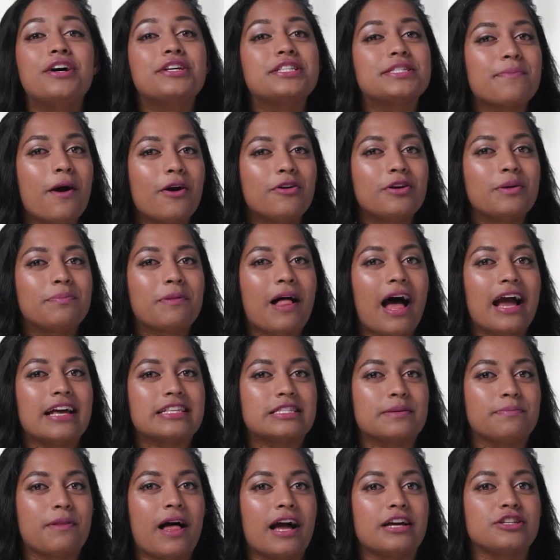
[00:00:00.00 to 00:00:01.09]
Smart Reply
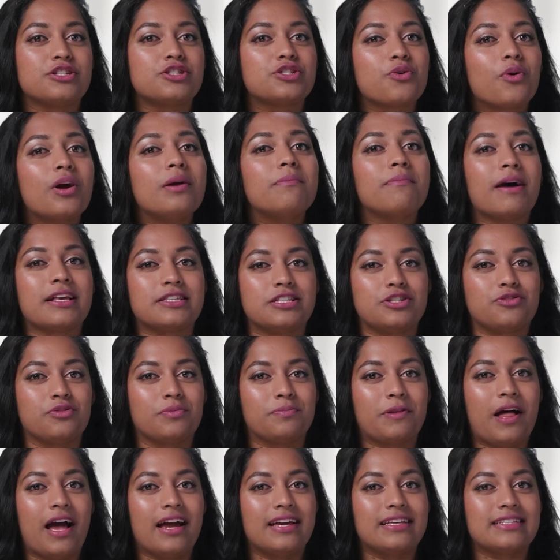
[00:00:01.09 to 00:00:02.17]
supplies short message
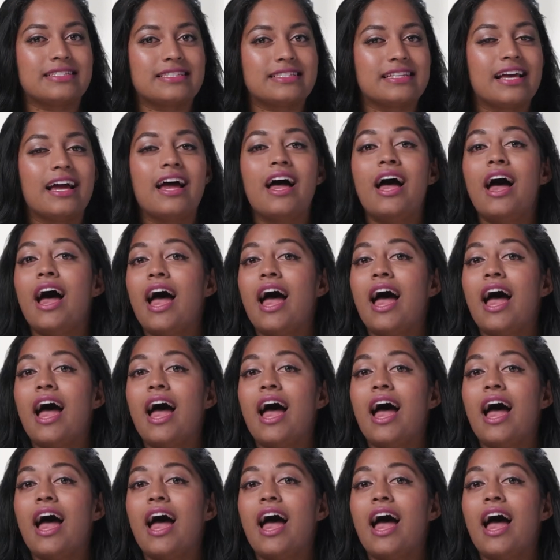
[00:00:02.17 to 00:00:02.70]
replies.